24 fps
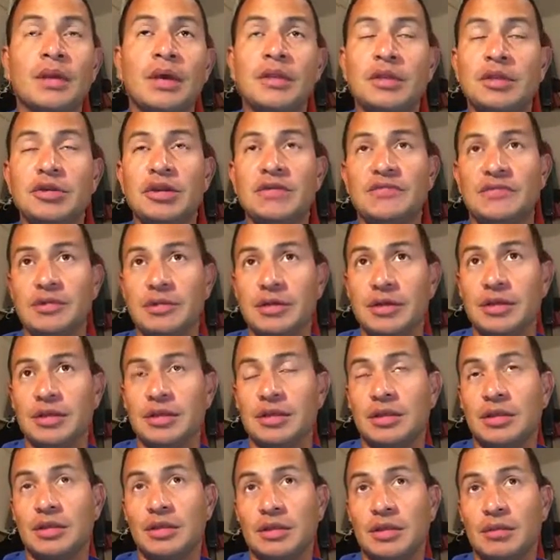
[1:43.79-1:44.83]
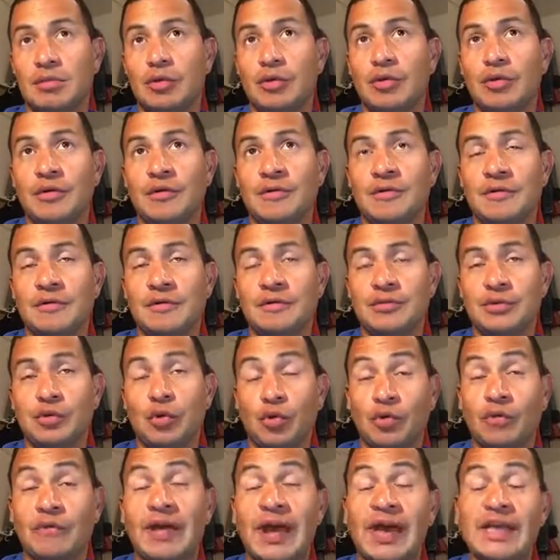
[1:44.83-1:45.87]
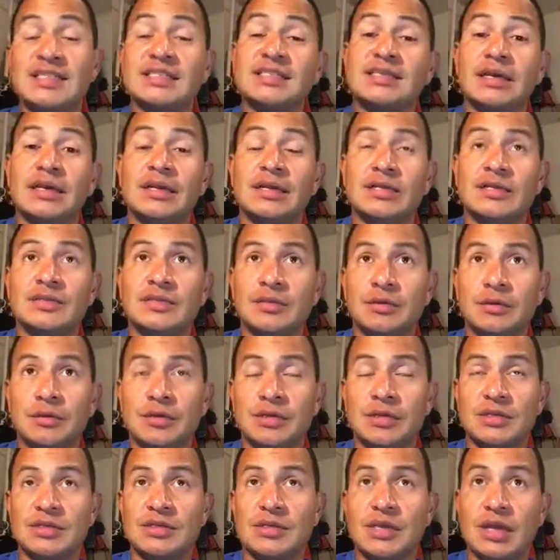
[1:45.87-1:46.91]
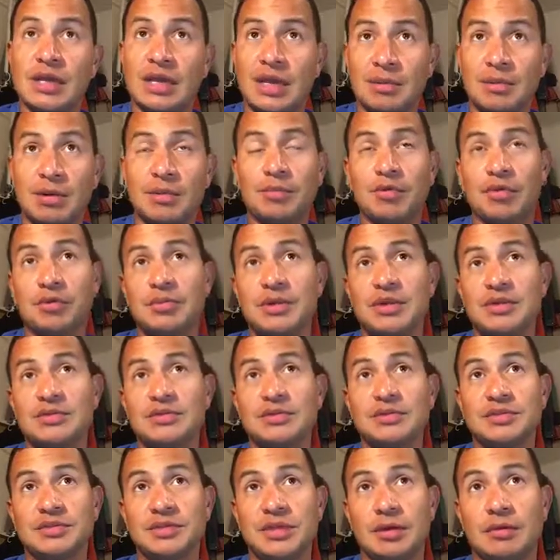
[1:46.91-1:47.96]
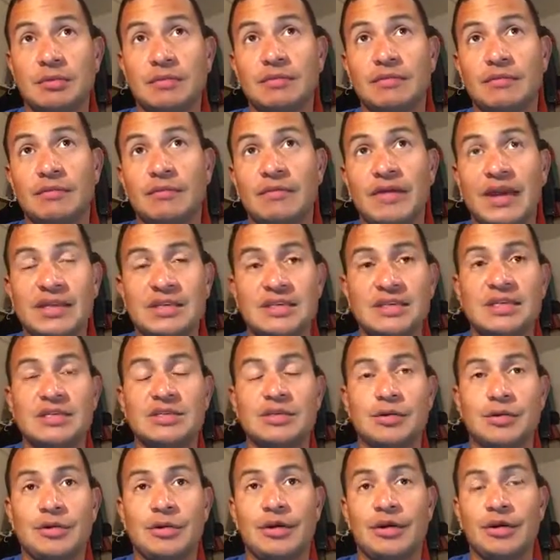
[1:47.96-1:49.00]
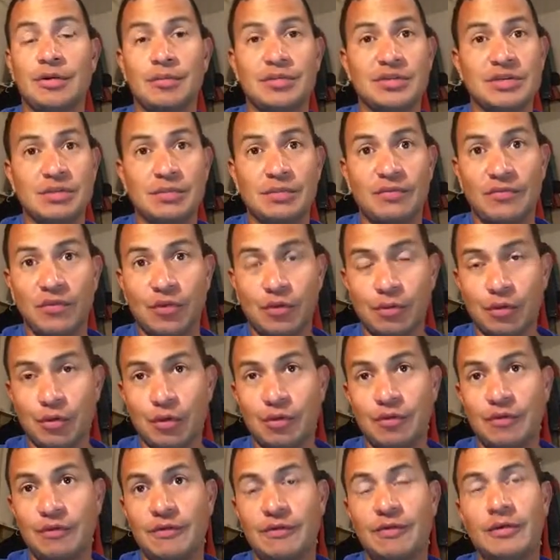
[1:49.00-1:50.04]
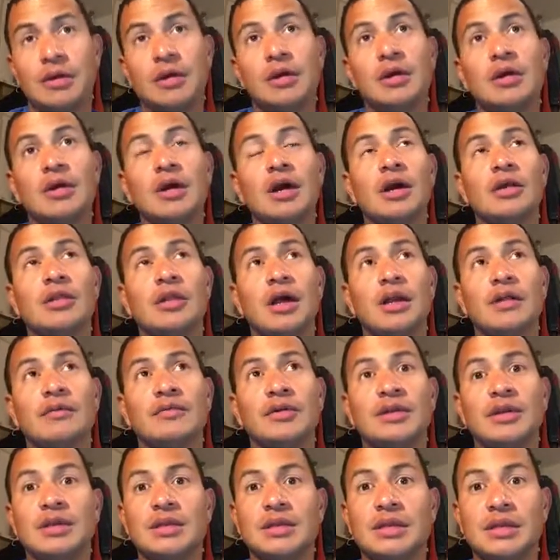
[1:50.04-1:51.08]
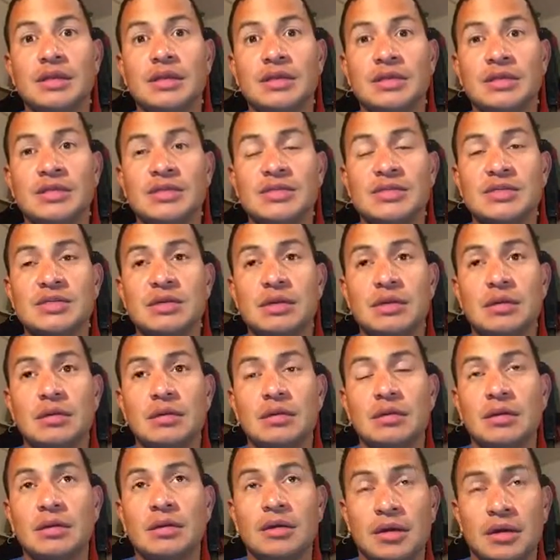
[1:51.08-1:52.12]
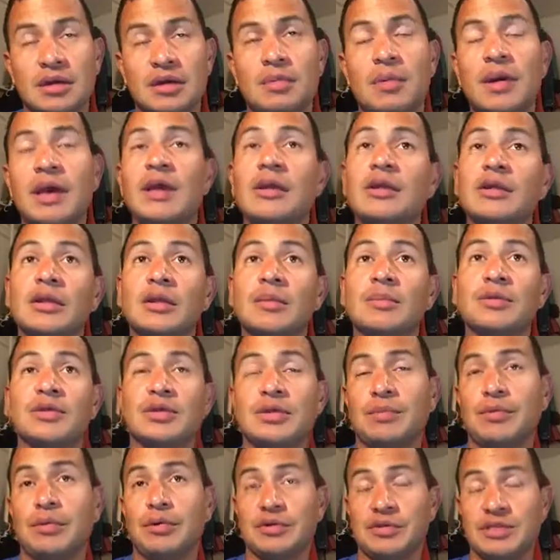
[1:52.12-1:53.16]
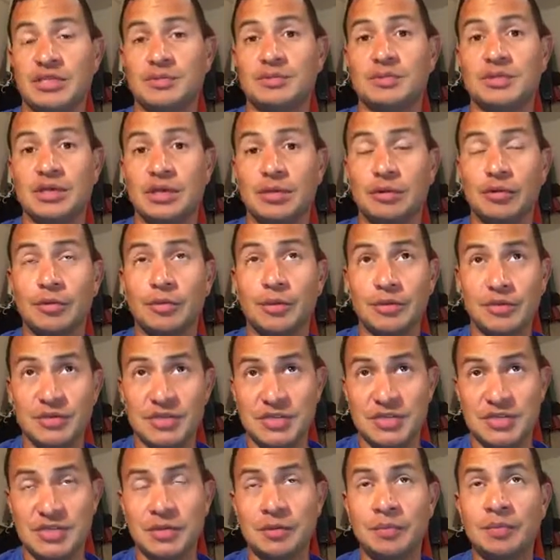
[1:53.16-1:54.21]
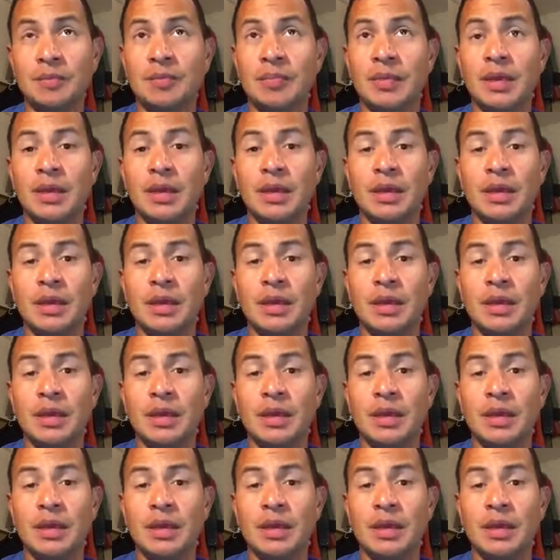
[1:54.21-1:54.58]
And then you have to look at the number of total vaccinated students that came up with measles. So vaccines aren't 100% foolproof. A lot of it is going to depend on the person's particular immune system.